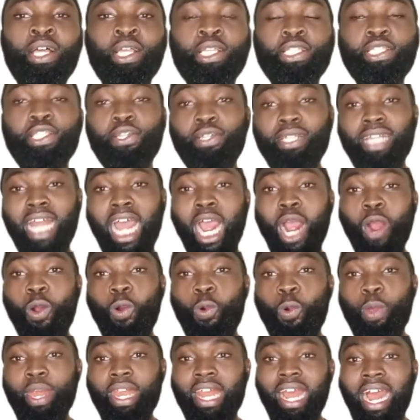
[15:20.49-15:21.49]
So
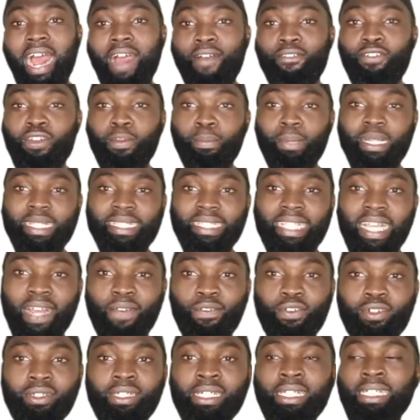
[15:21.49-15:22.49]
now we have number
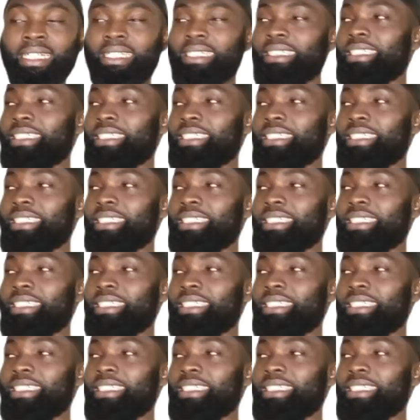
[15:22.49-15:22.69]
7,